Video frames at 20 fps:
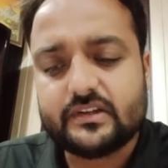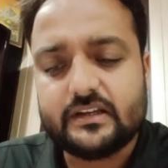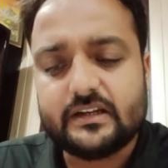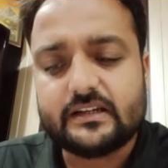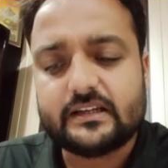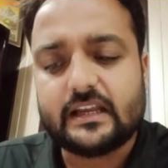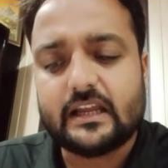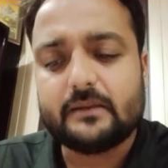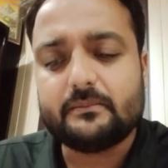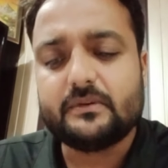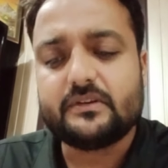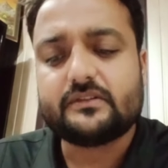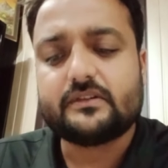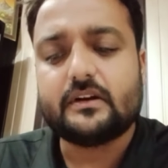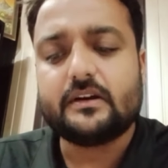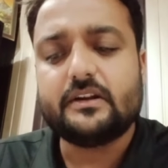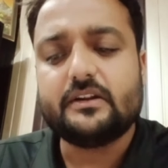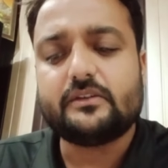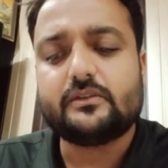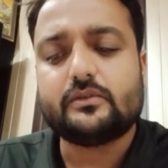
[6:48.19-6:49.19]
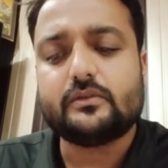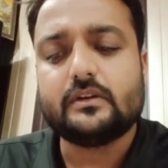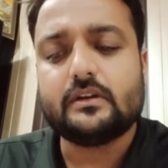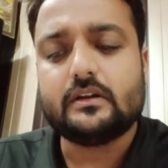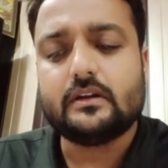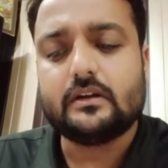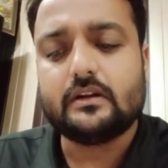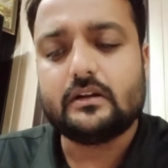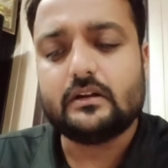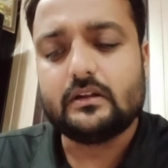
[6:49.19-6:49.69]
It can be studied
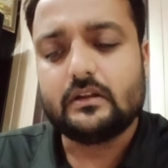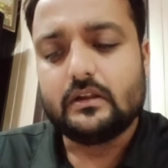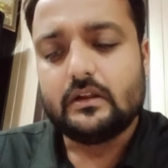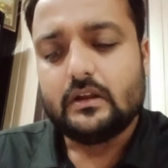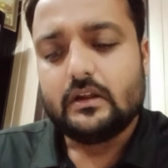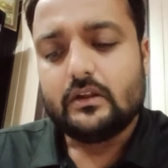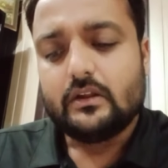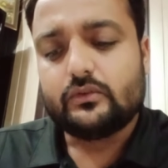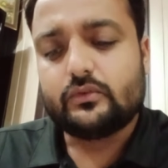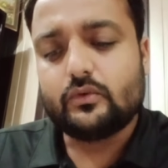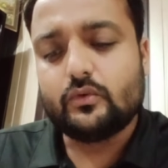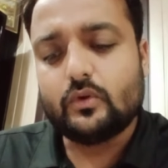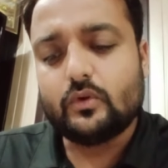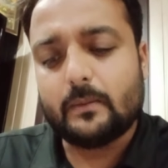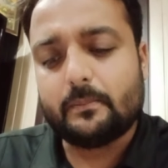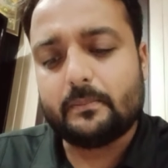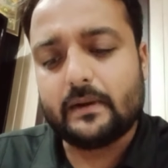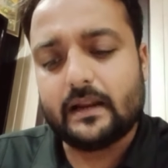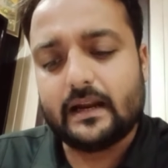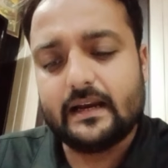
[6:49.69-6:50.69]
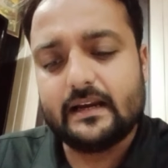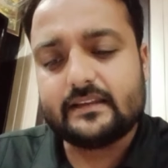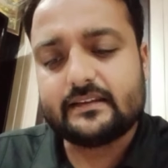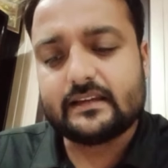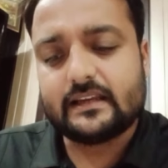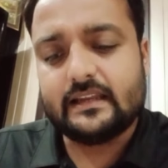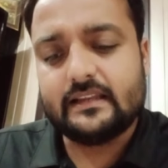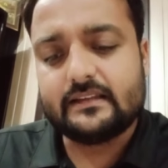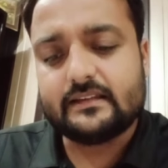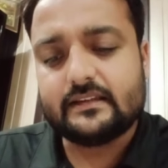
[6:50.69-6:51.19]
through applied
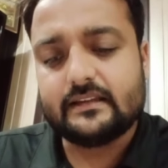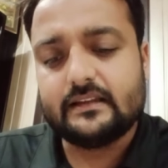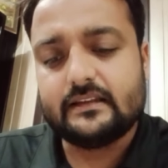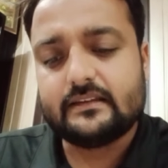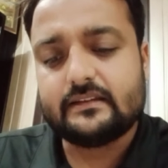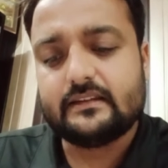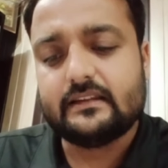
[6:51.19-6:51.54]
sciences.